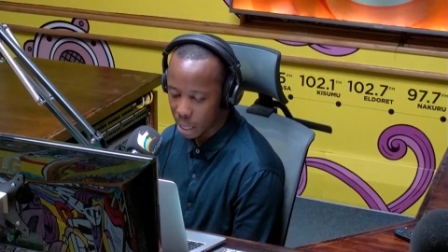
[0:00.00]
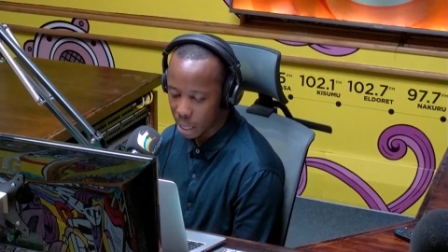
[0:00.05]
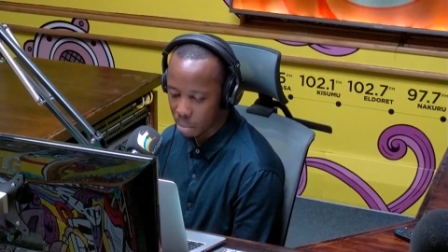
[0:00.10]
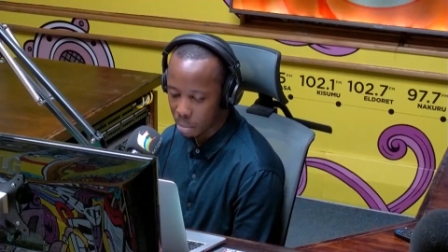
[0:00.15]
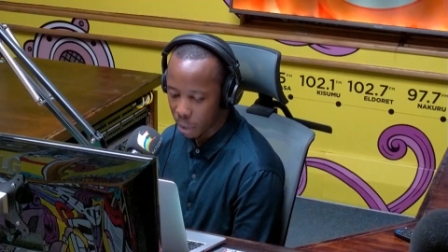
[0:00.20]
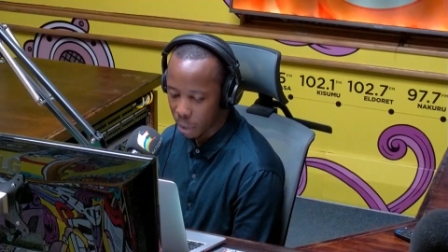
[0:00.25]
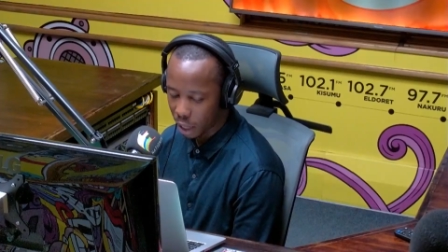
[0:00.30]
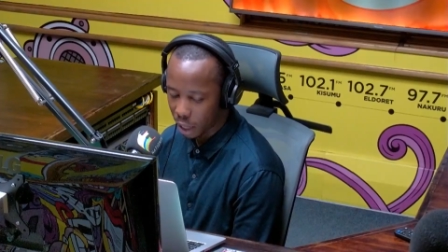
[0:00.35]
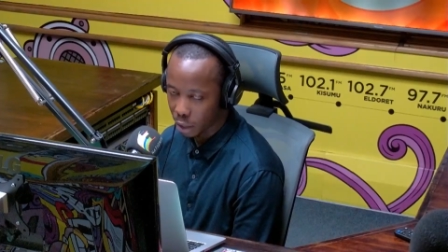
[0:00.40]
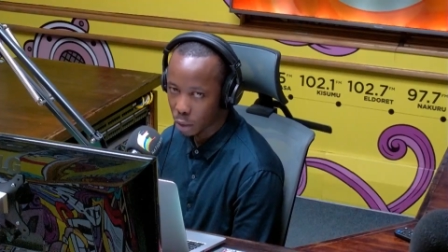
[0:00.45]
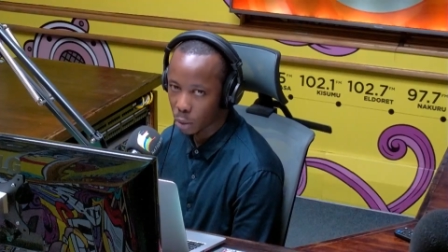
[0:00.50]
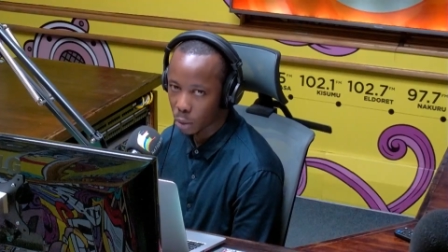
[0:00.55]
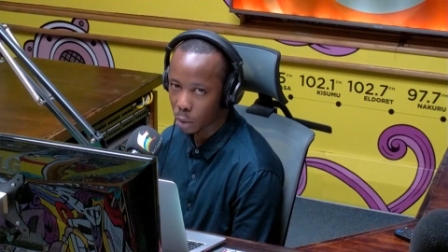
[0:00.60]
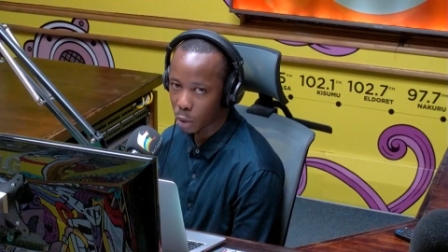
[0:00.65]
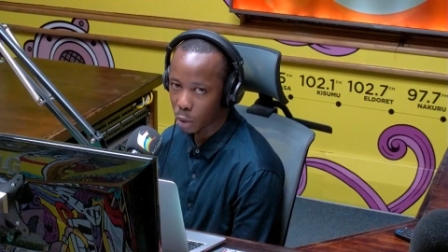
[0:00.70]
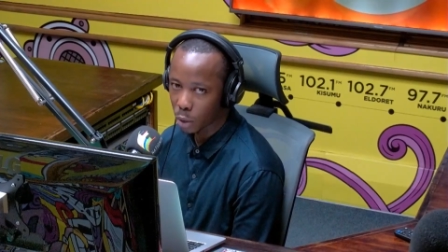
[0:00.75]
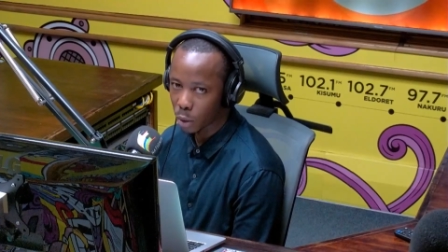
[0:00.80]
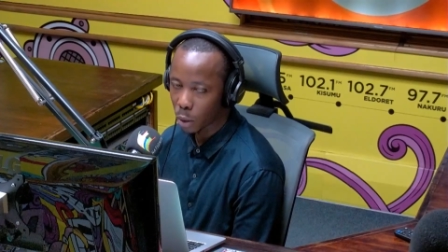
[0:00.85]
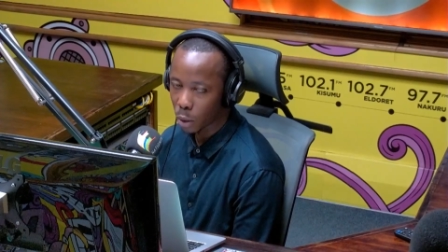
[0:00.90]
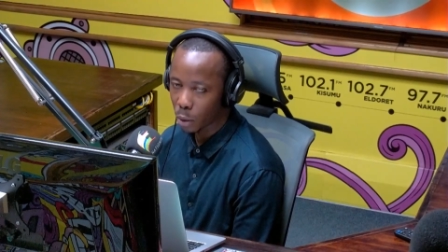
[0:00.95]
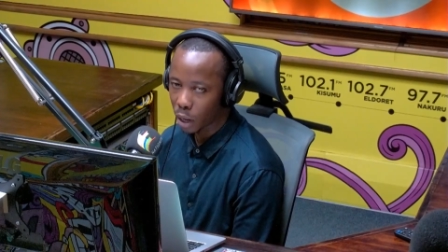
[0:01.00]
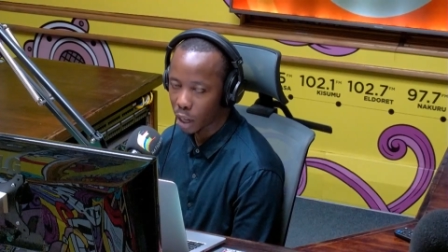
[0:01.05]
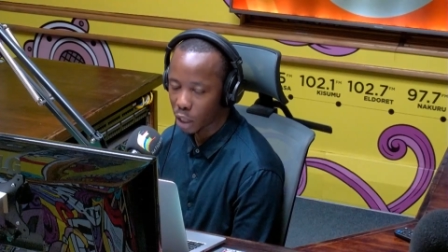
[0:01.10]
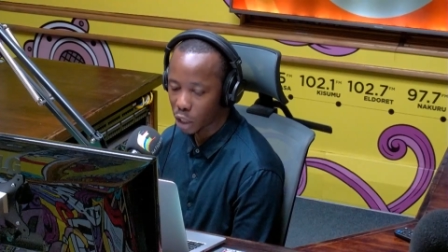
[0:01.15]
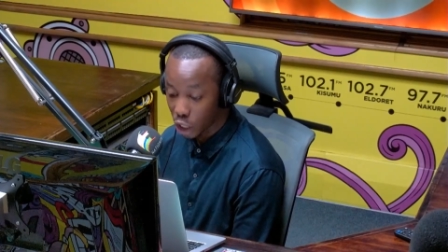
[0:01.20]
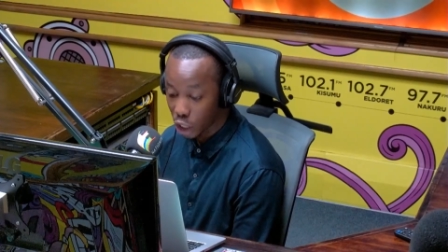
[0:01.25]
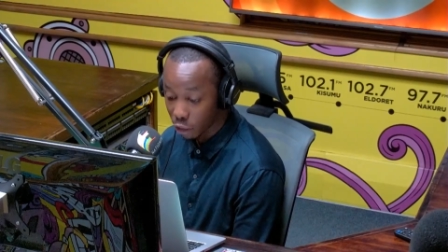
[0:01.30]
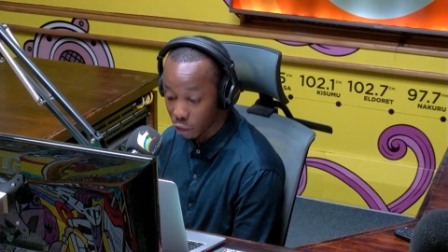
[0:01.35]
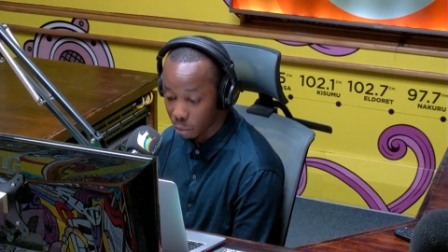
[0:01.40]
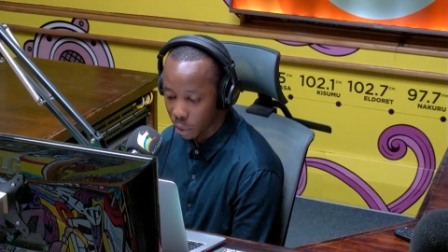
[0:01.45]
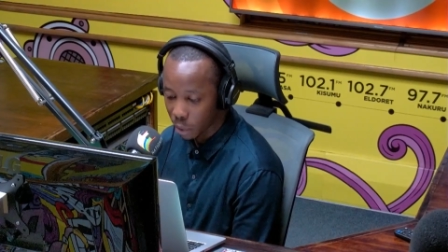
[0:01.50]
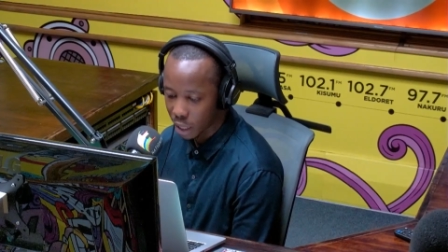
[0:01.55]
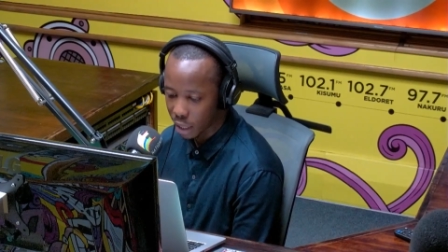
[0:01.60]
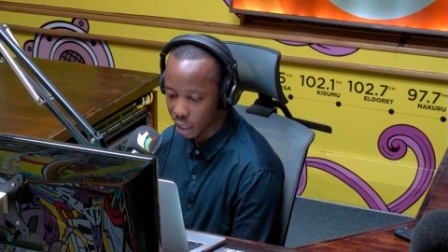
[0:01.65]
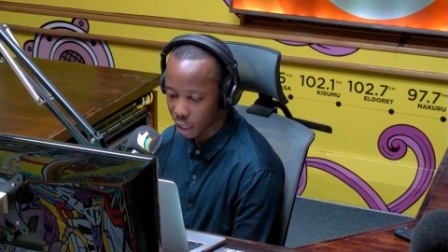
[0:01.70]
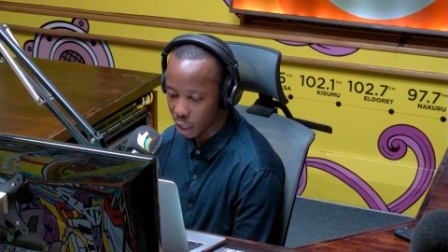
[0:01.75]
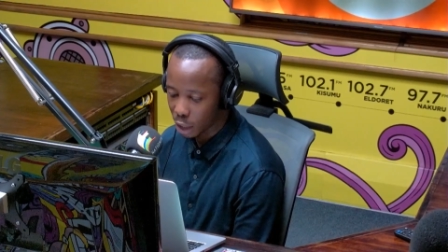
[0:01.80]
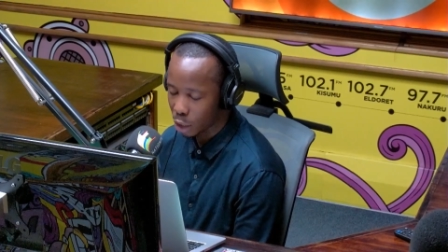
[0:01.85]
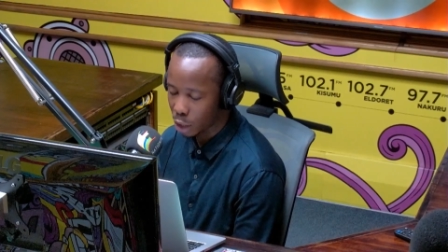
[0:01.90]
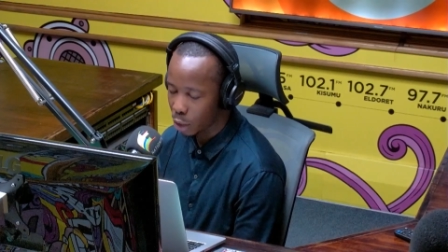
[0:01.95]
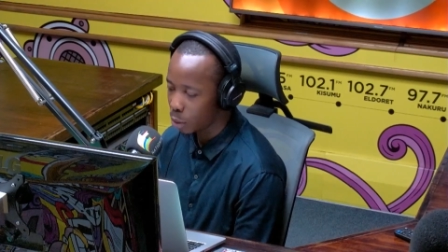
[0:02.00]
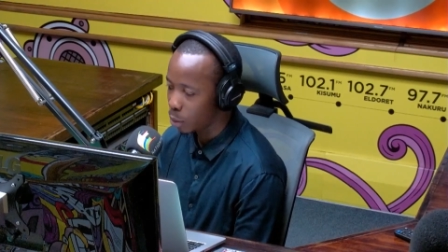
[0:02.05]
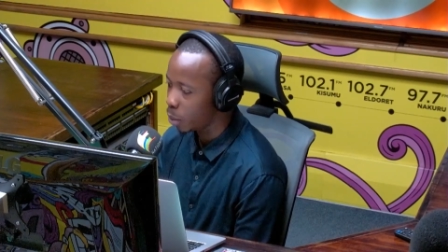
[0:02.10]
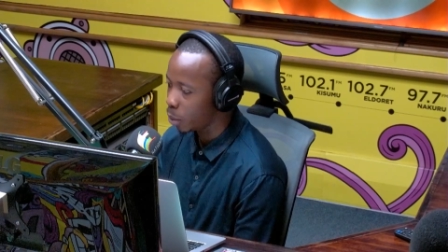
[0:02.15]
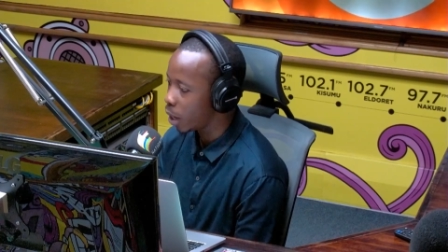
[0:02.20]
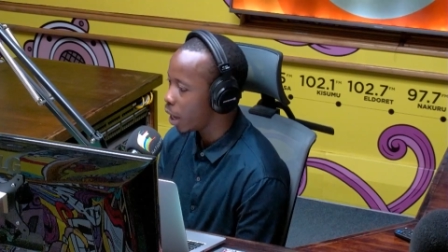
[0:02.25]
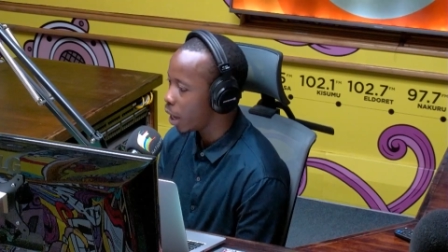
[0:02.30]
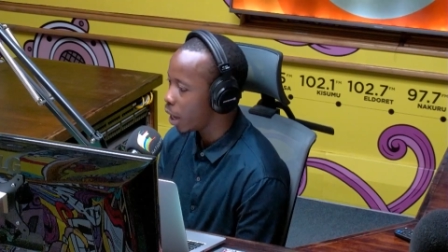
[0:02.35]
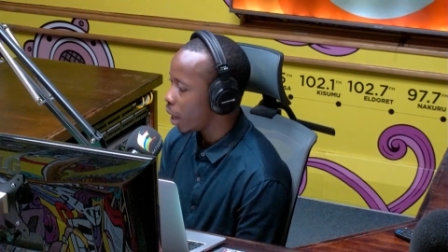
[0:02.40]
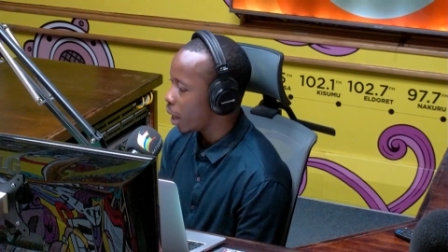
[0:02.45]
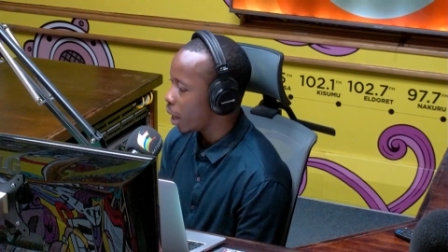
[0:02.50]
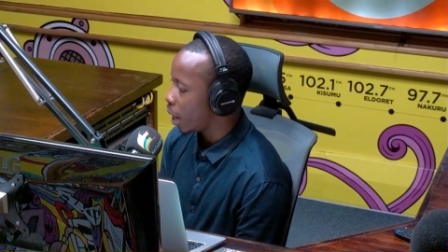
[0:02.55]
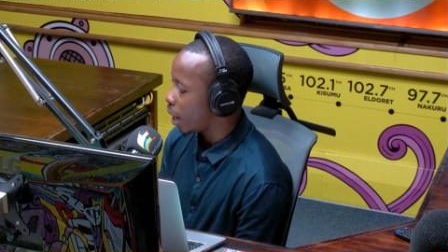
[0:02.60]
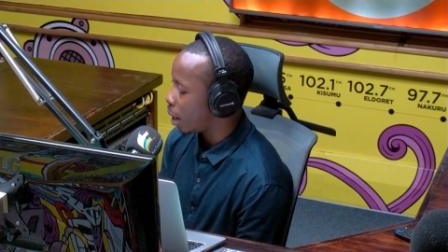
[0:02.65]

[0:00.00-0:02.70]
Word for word: the key milestones or achievements that you,